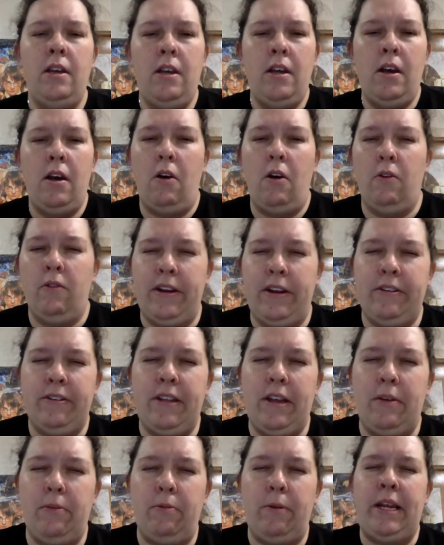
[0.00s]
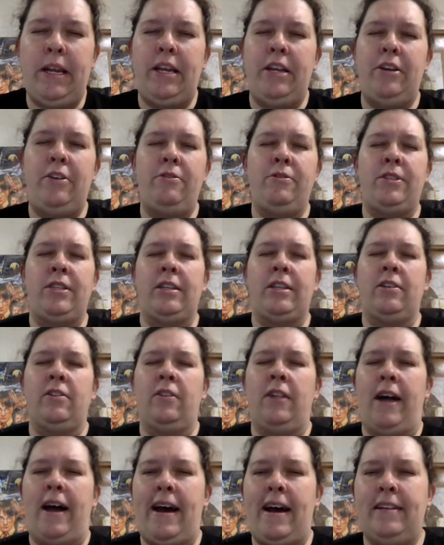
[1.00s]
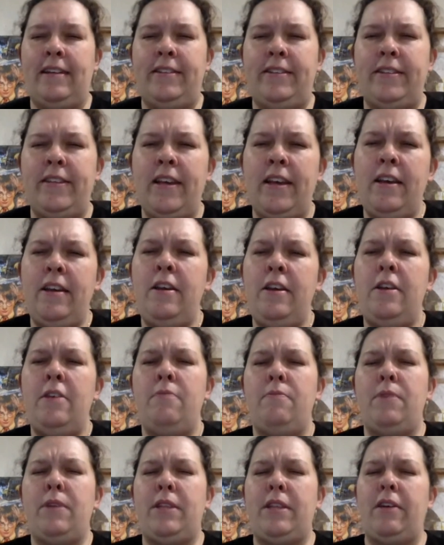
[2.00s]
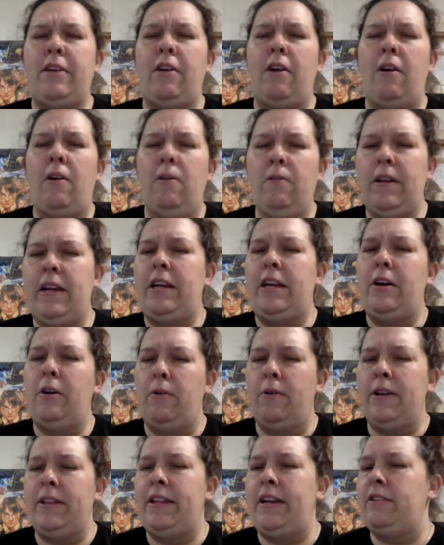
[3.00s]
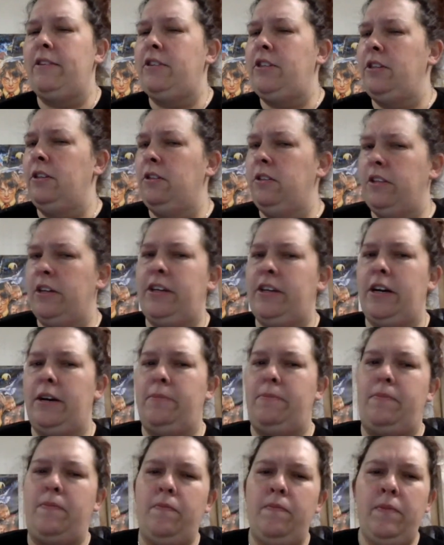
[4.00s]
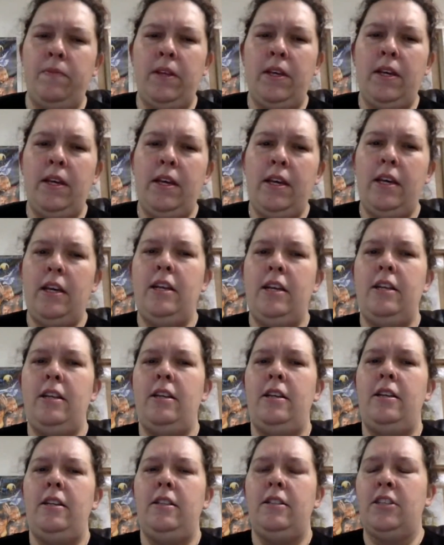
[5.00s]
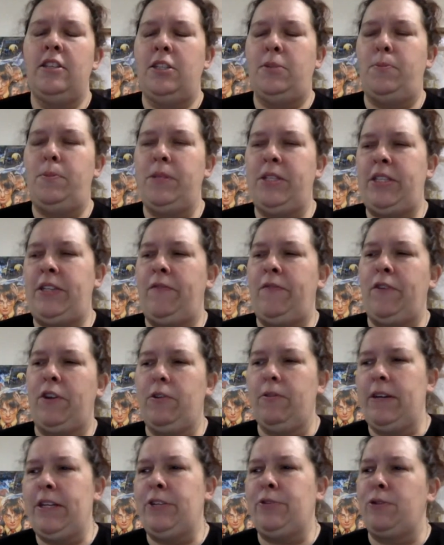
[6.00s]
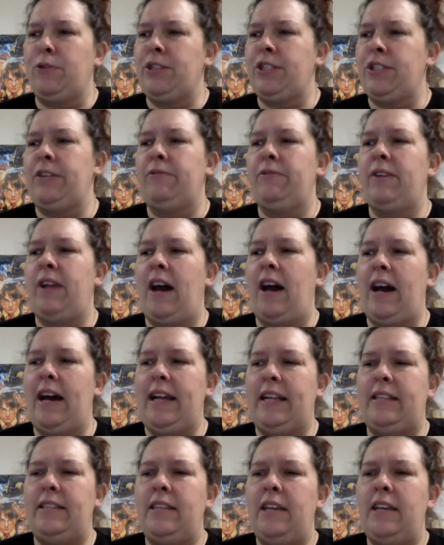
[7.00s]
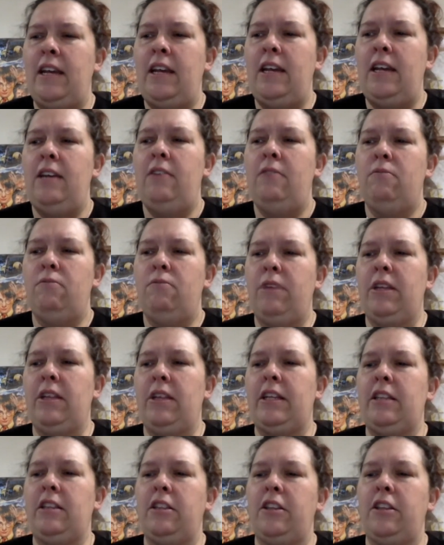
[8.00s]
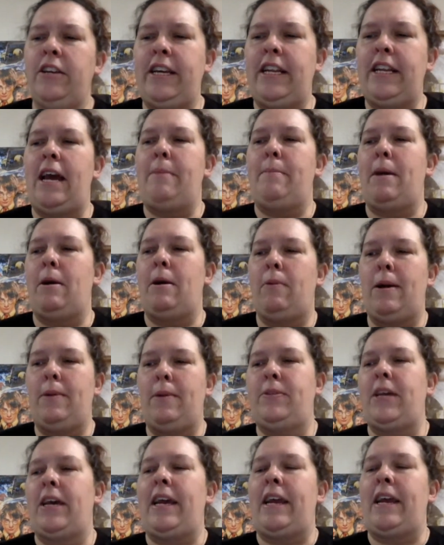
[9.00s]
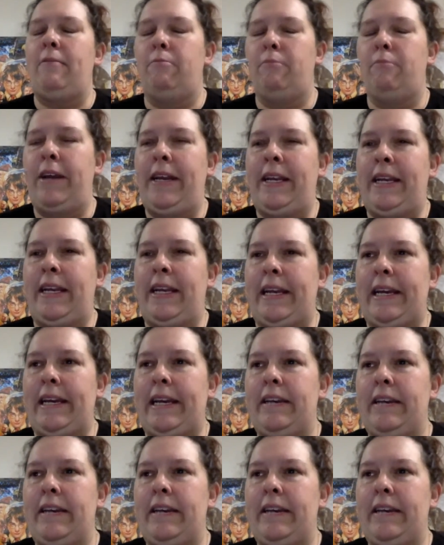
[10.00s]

on there that we use in class, but they're only going there to look up the specific resource. They're not really looking at my website and reading it.